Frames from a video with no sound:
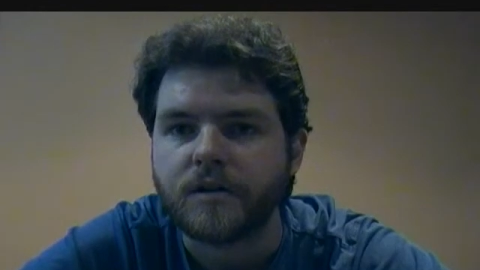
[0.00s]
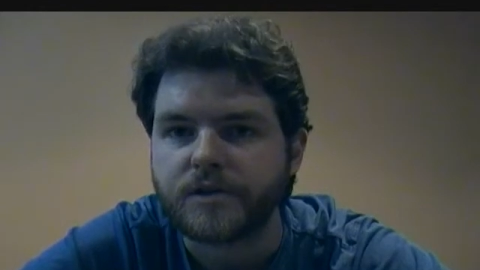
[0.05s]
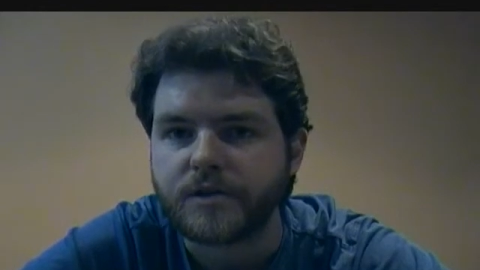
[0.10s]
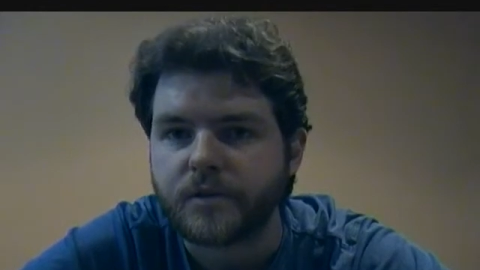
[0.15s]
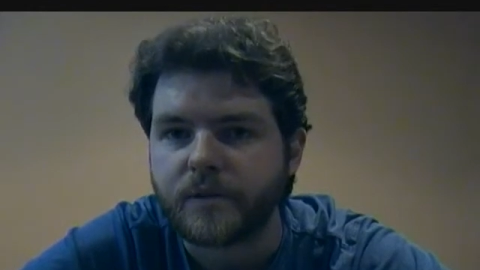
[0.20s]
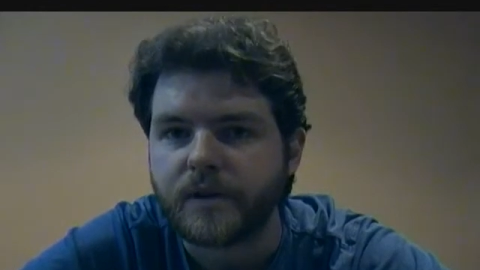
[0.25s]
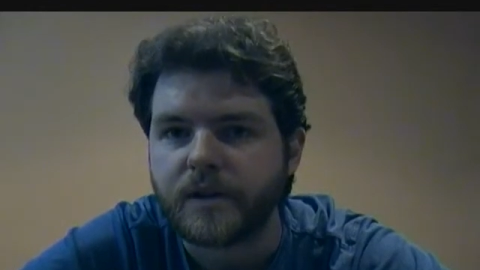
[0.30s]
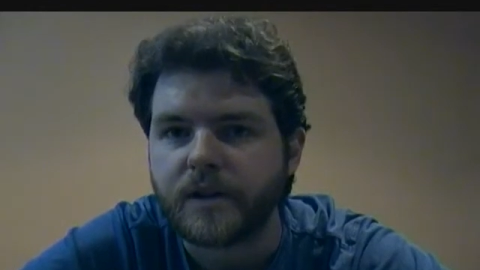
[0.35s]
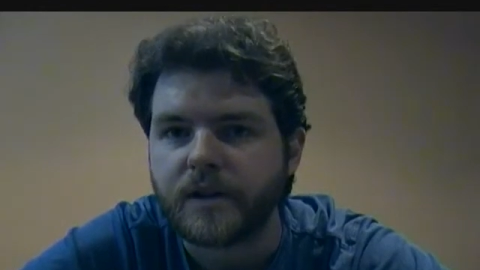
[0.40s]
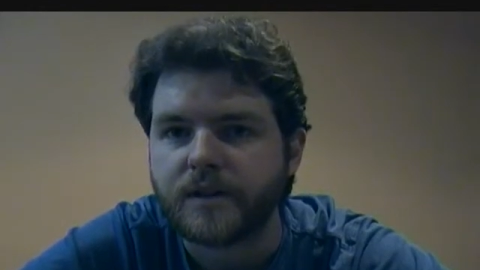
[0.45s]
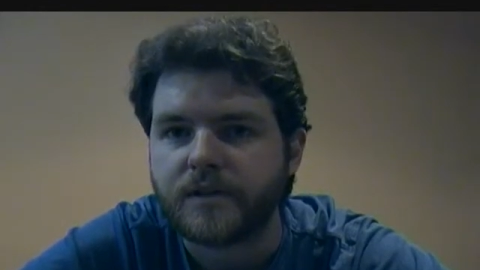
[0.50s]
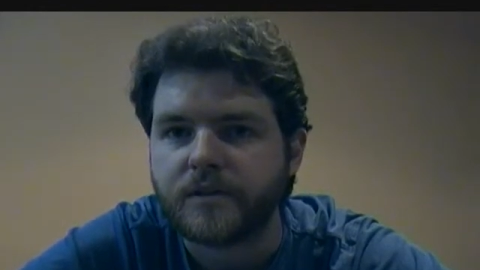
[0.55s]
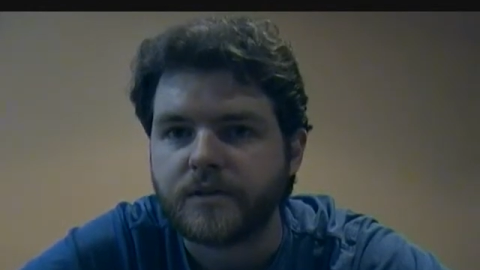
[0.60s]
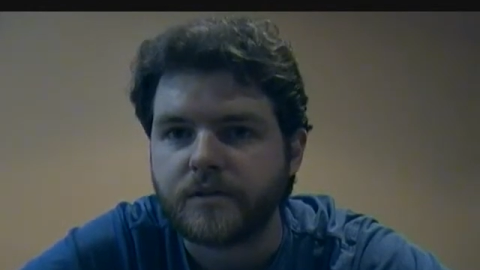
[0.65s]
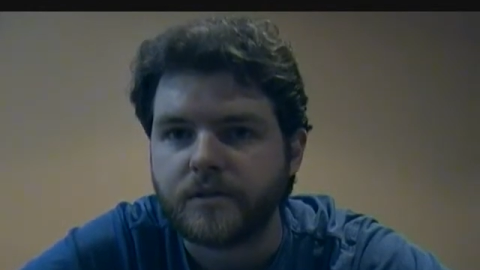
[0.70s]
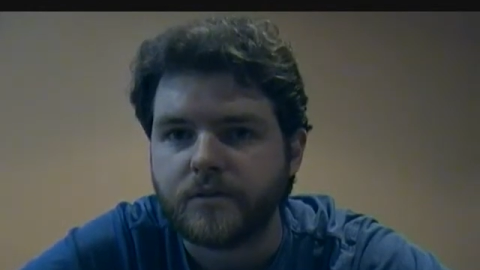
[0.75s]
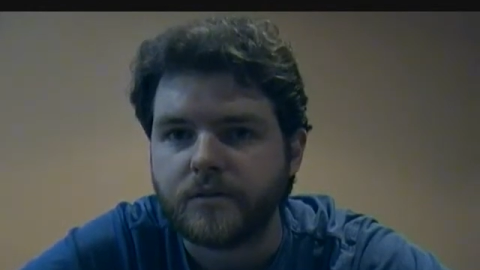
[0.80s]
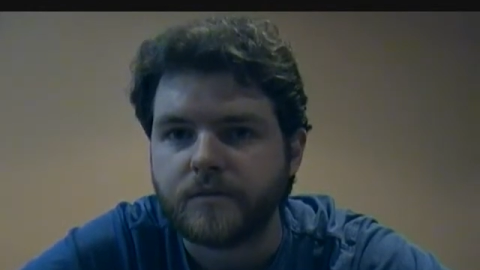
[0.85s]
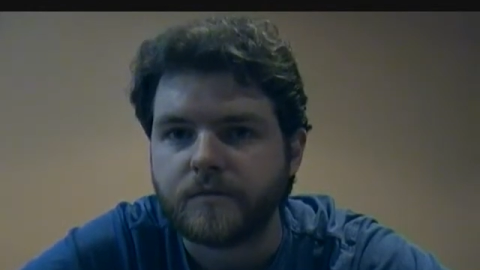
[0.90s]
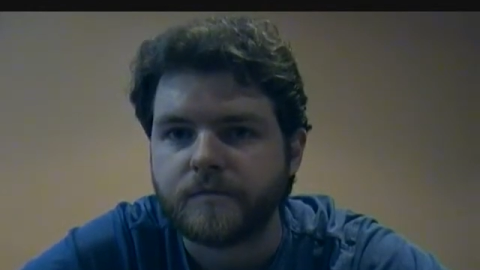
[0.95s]
also, I'd like
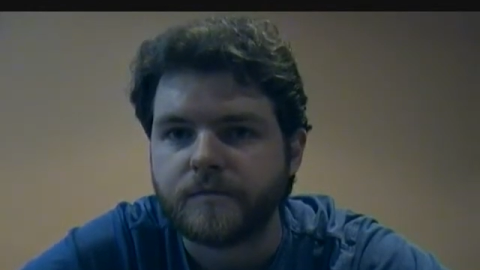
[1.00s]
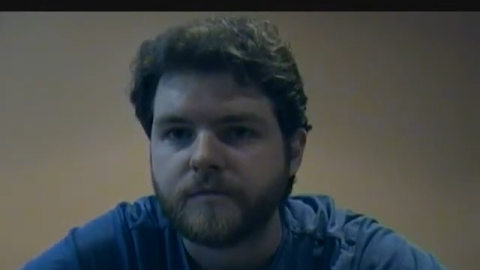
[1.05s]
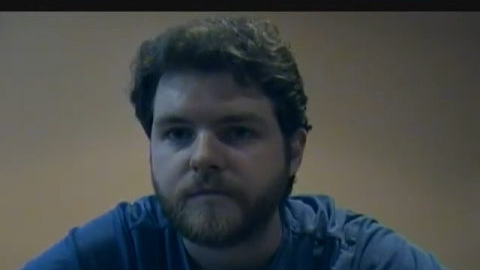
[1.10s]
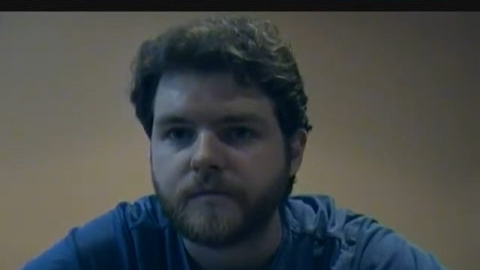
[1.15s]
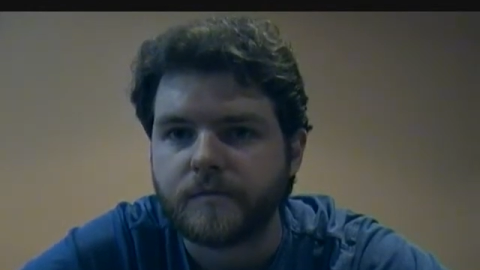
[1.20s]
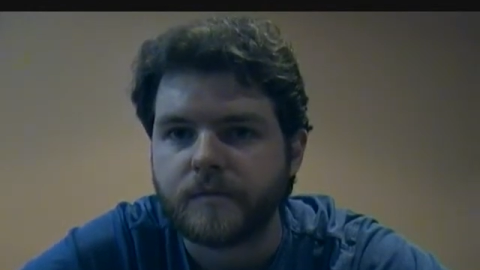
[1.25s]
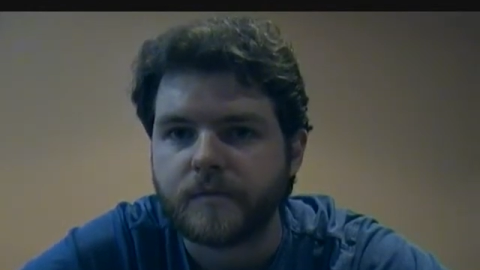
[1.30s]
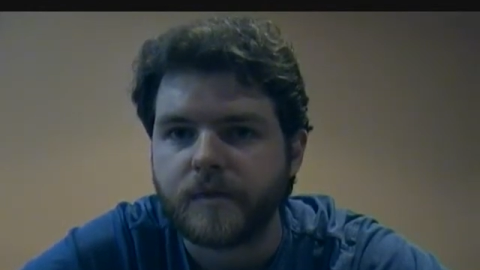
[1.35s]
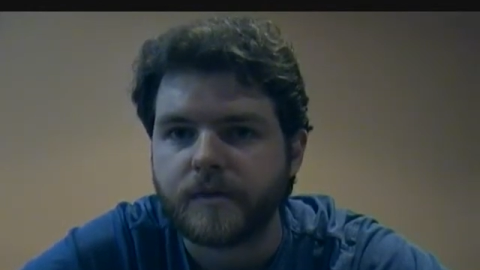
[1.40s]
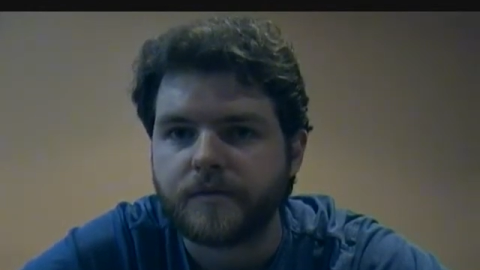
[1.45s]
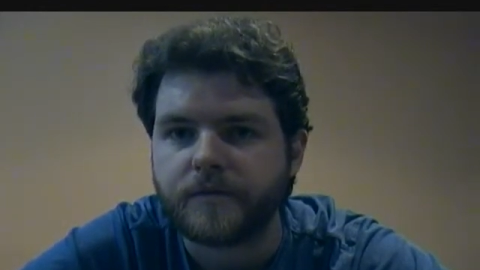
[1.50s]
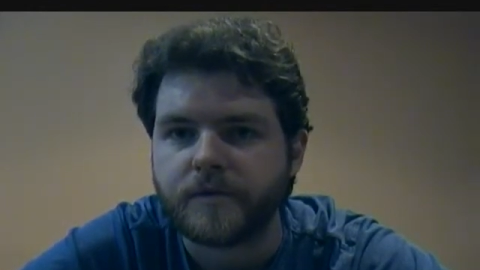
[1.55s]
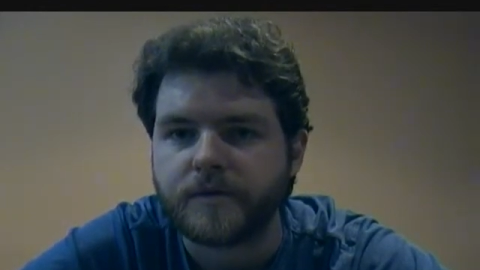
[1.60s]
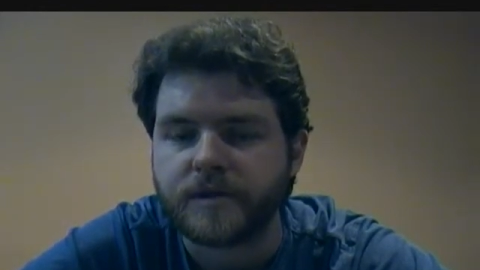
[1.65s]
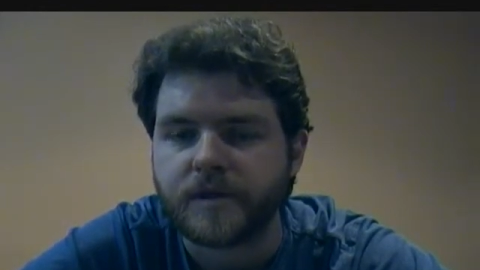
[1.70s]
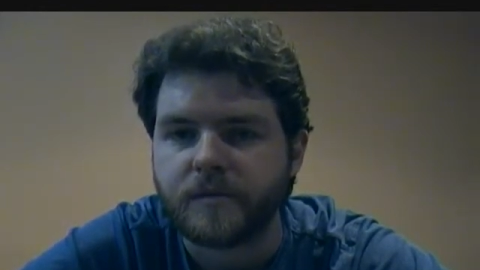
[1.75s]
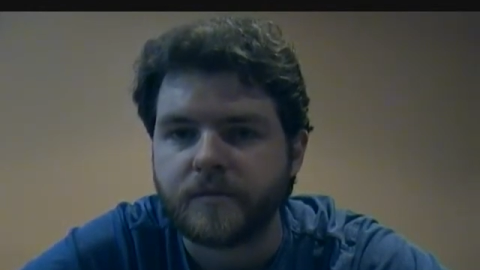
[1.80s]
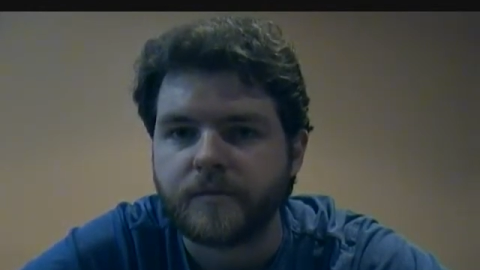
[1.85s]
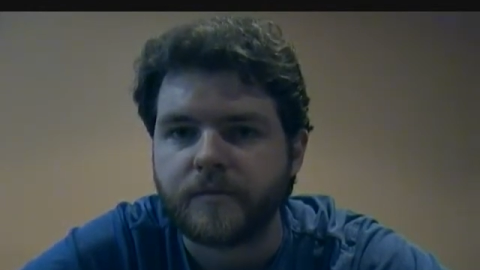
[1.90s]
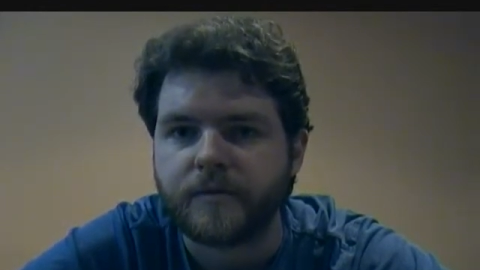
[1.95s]
to, for
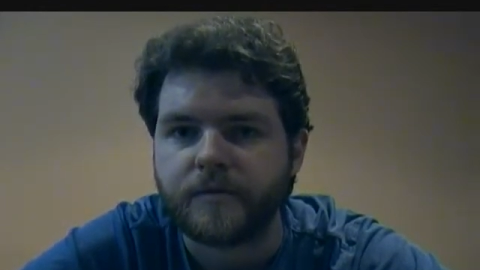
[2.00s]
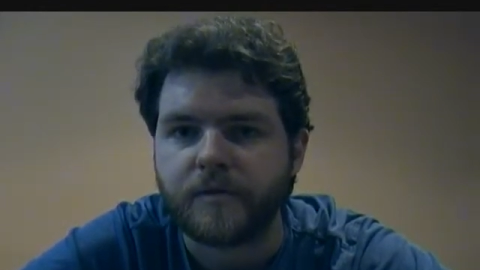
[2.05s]
some